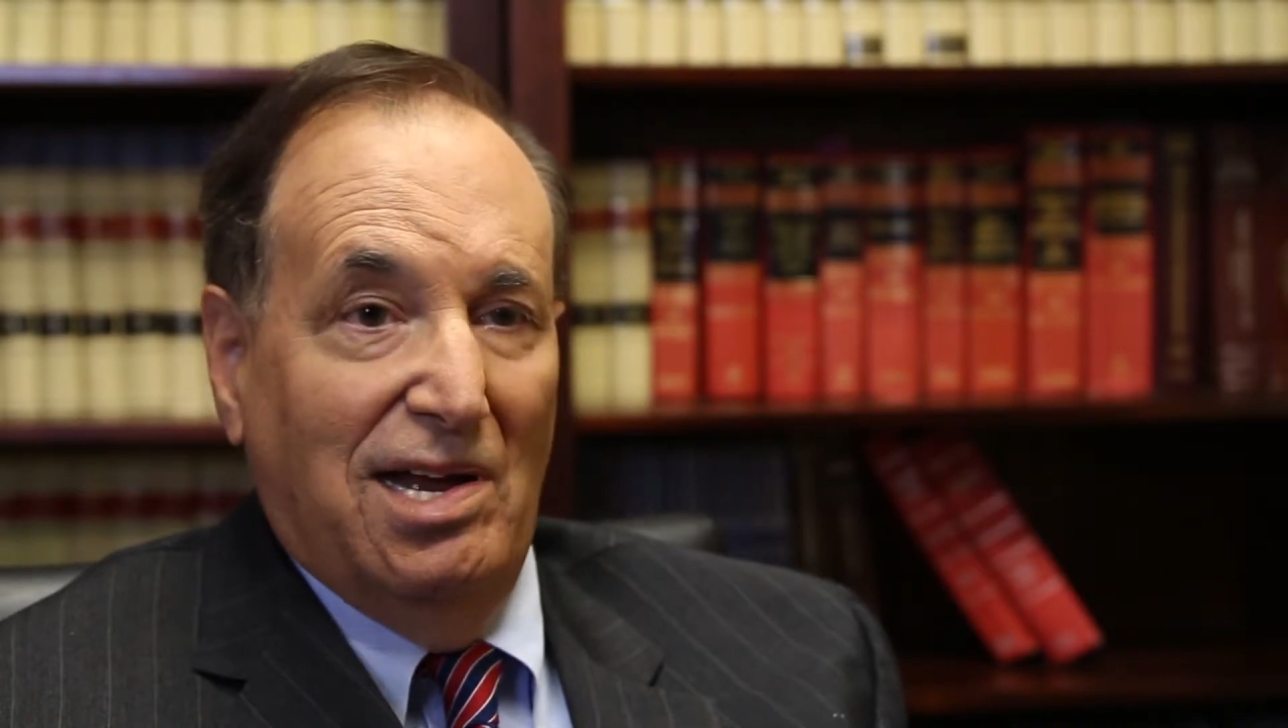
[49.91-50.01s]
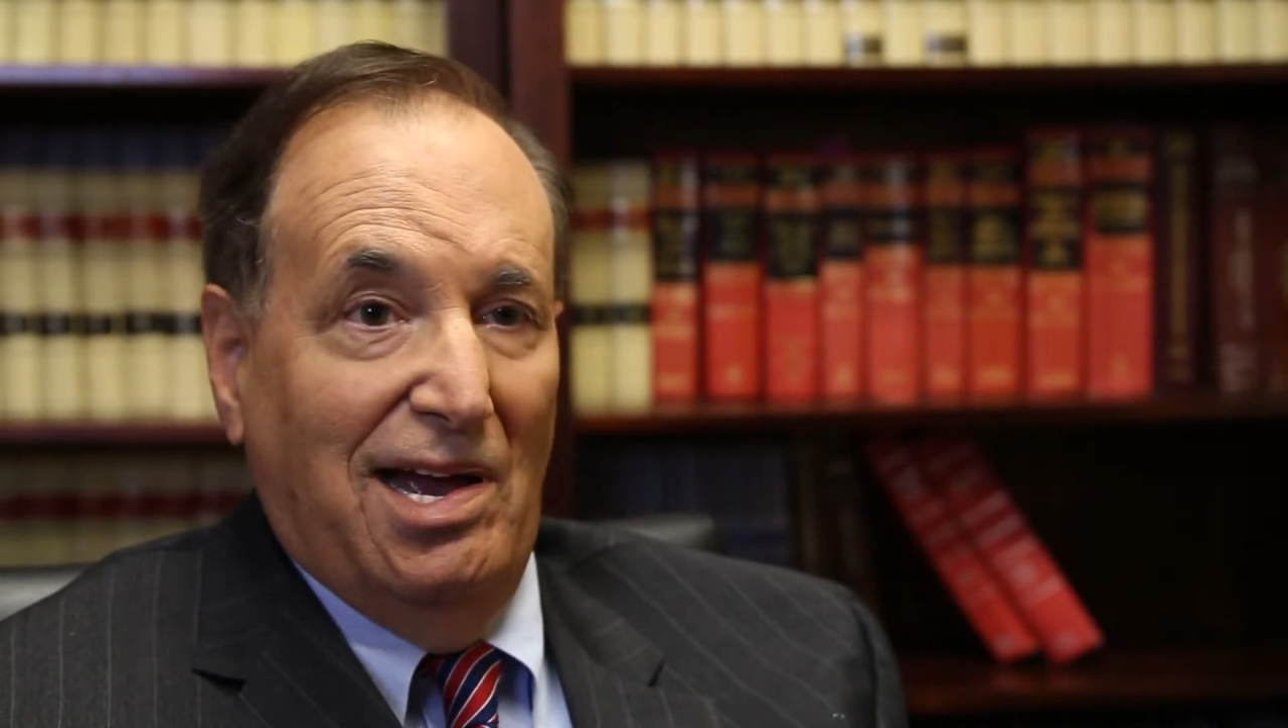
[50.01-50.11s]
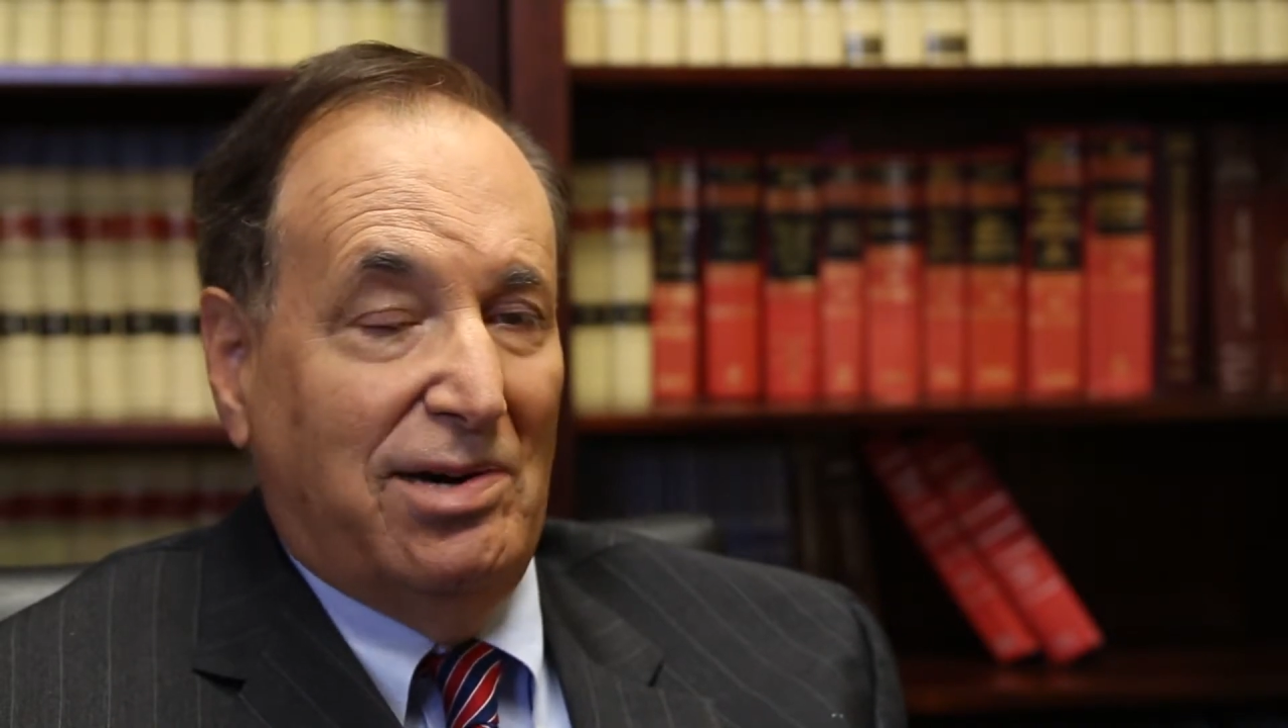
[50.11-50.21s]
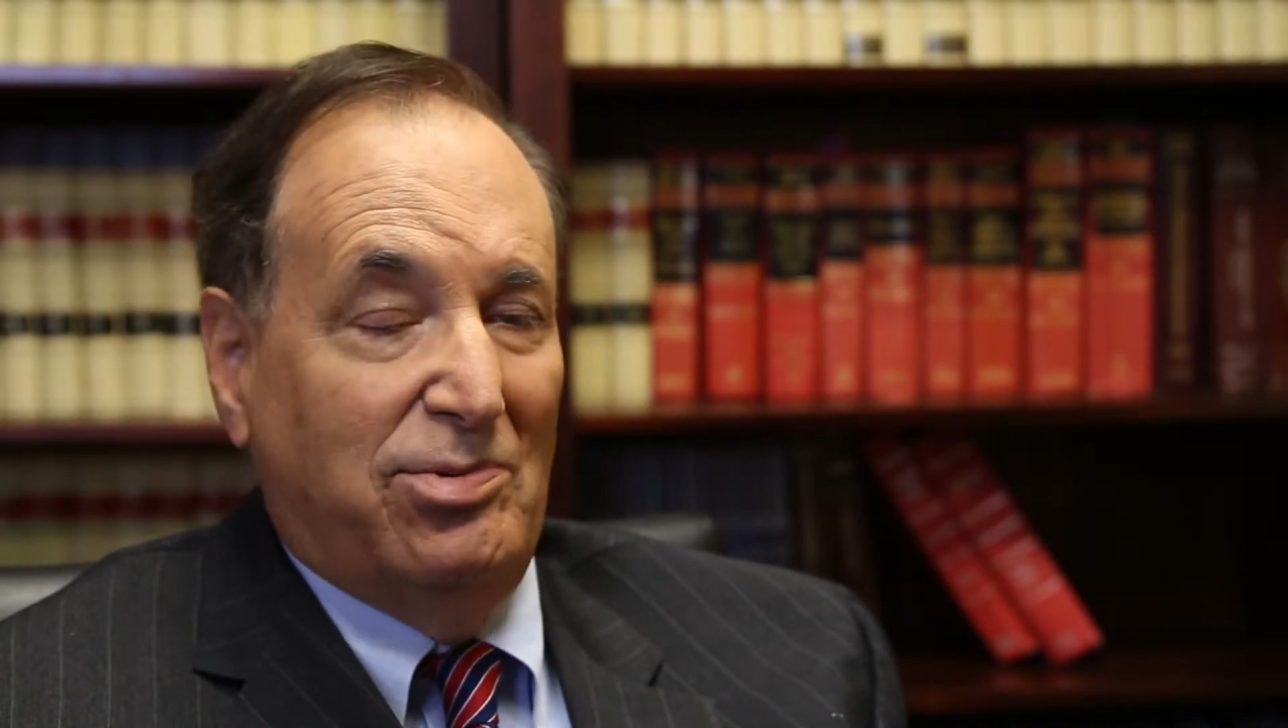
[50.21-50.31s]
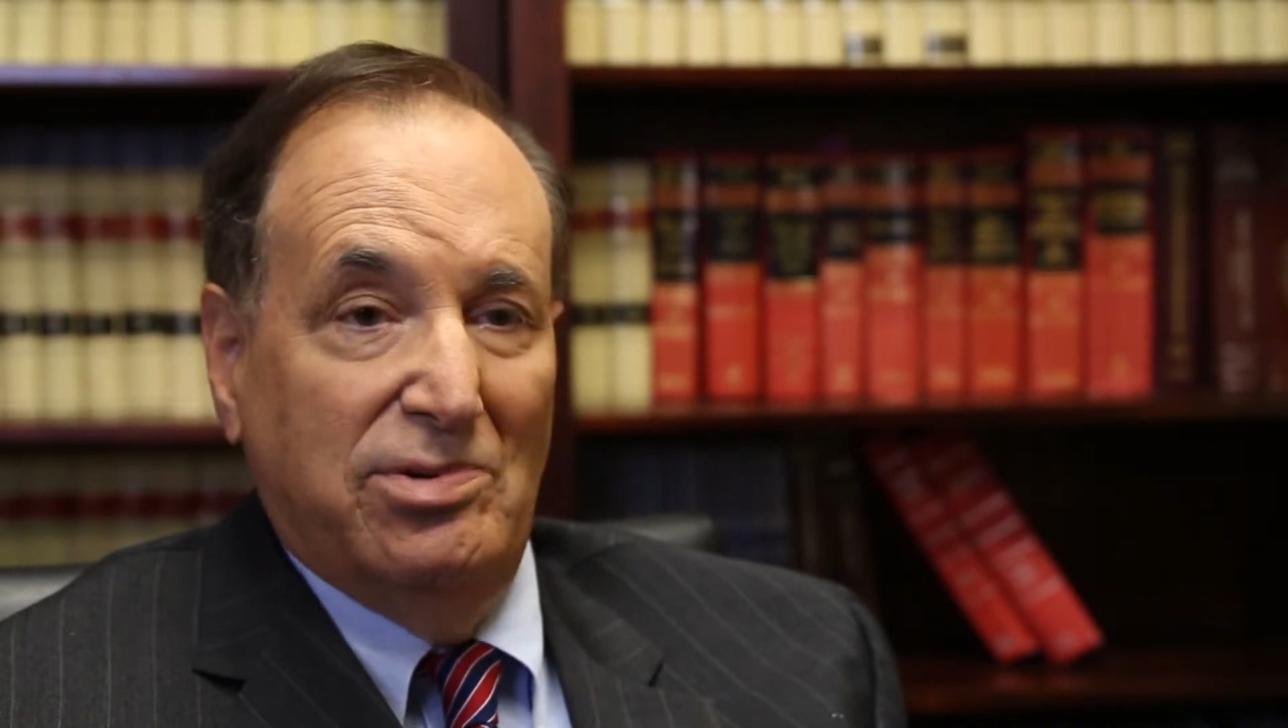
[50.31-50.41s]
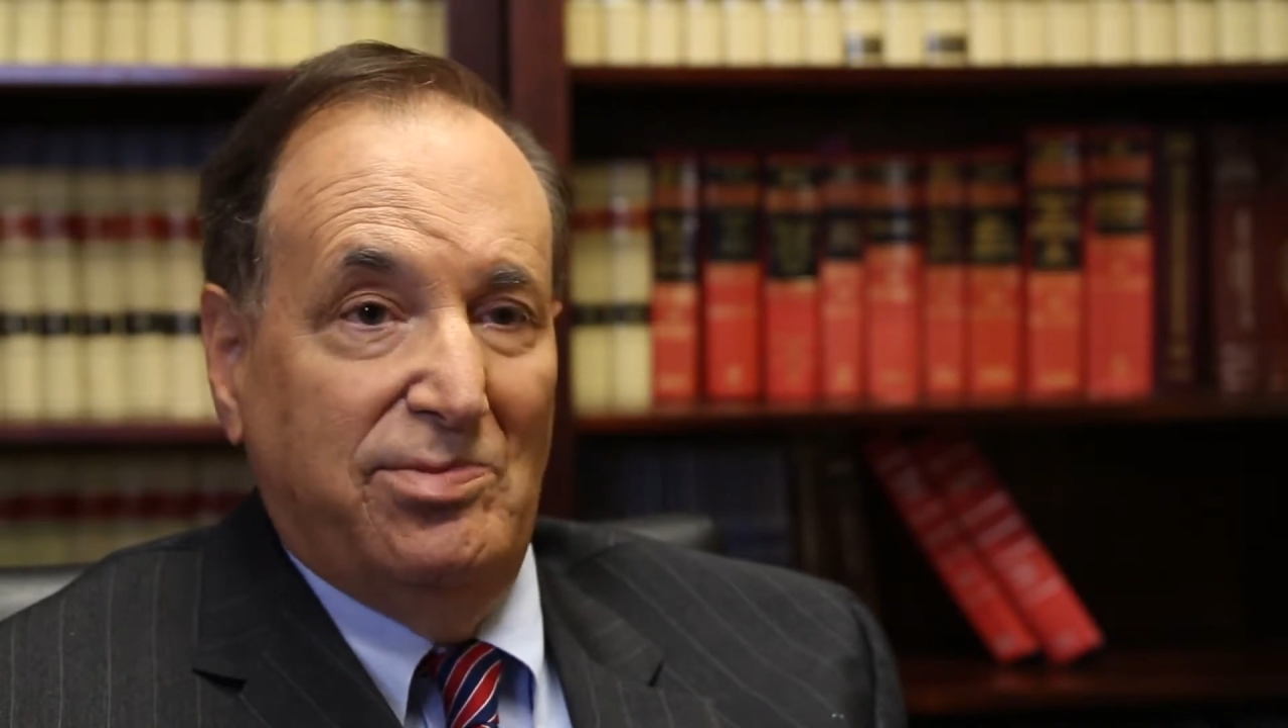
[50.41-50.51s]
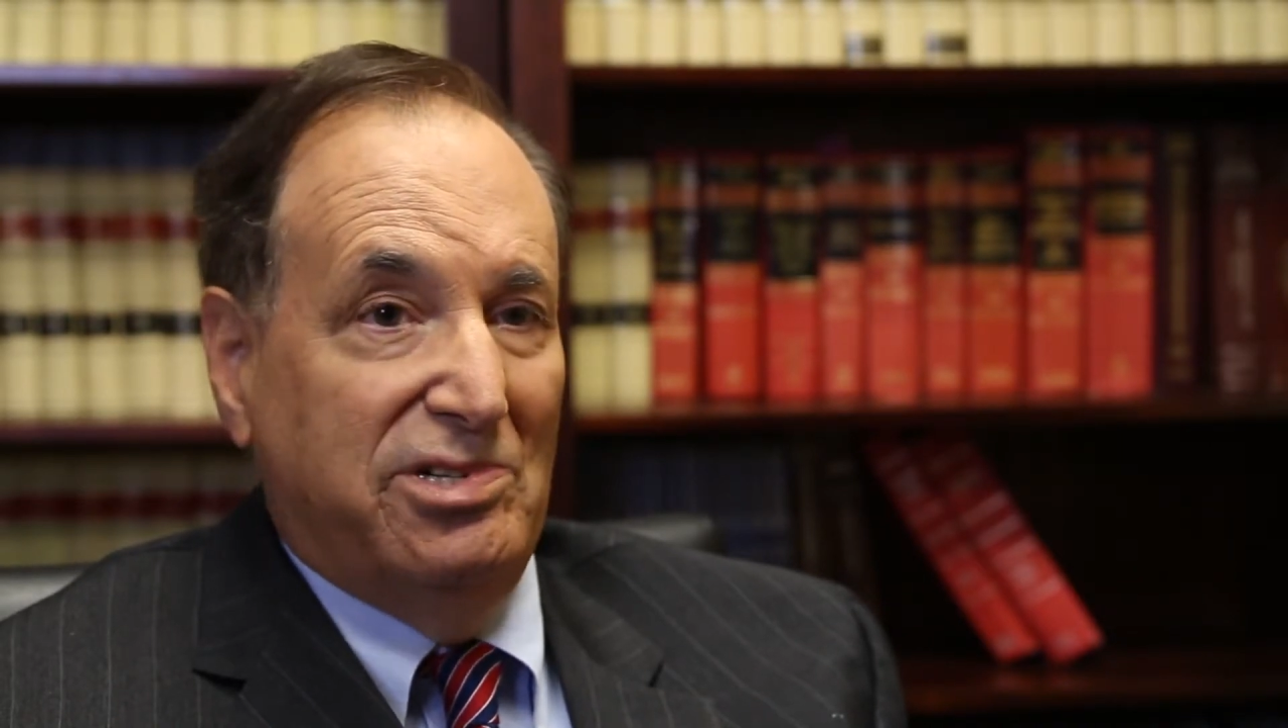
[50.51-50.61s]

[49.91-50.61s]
equitable